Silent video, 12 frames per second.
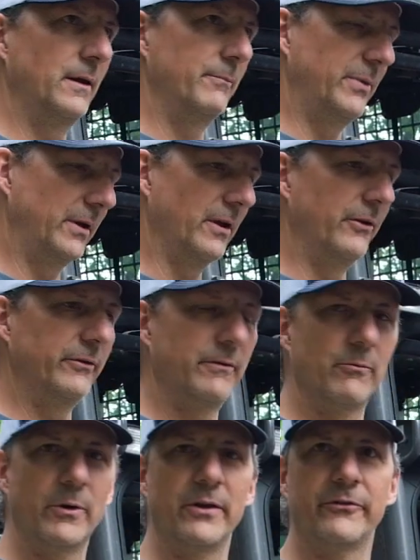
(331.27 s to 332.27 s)
because of the
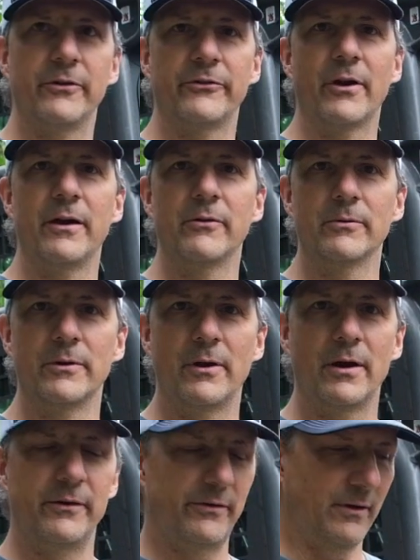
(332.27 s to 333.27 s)
way it's designed, it will
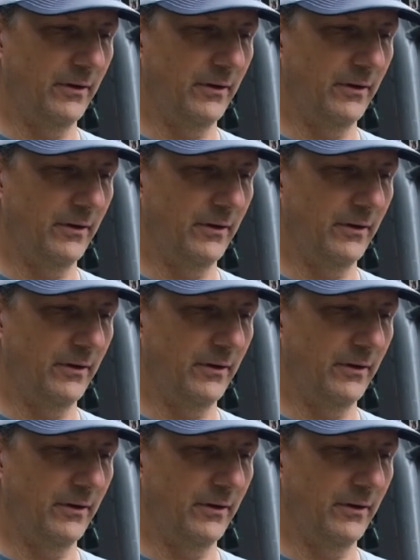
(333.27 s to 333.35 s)
not.